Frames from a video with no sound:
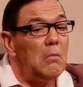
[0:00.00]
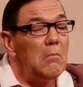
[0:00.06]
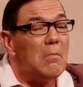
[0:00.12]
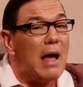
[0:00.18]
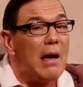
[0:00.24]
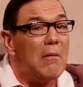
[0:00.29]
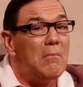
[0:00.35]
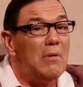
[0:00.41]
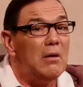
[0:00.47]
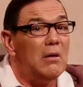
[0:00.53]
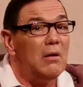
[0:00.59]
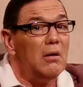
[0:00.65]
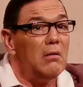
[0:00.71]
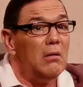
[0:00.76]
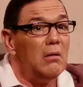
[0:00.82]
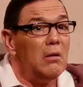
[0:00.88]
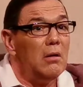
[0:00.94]
Ma'am,
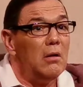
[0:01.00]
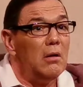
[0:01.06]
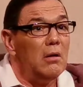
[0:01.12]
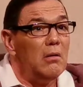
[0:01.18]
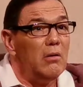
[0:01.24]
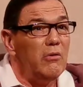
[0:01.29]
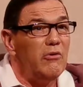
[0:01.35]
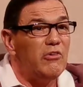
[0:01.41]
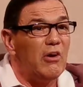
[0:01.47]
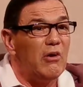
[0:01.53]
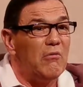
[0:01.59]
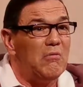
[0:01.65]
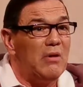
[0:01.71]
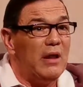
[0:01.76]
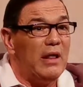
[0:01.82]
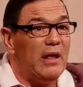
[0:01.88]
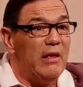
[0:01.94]

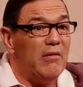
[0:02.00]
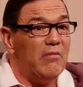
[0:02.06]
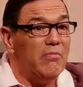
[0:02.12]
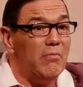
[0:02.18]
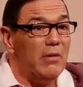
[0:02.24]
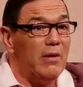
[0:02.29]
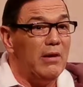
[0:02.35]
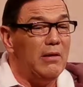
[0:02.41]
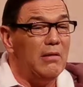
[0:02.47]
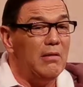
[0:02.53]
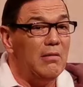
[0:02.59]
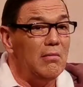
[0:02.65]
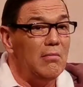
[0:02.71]
don't leave me."